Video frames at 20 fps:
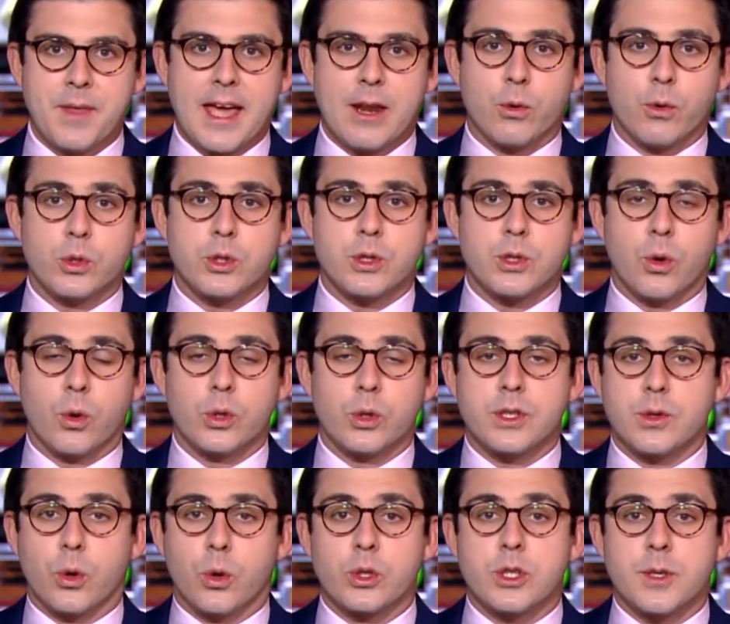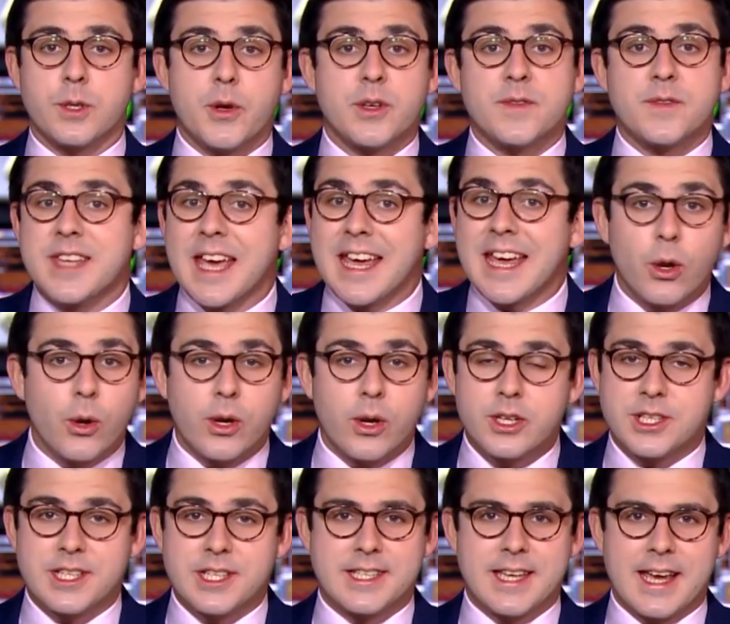and automotive
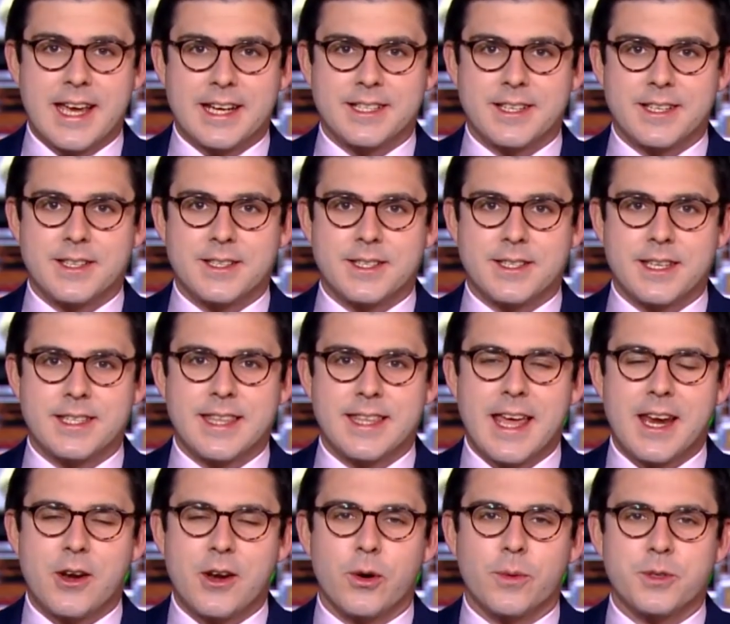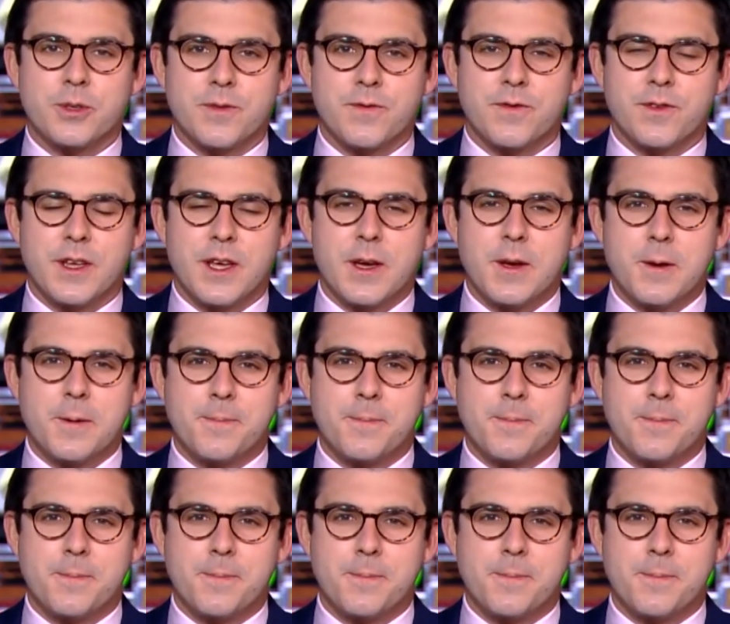technology sectors. Is that an option for you?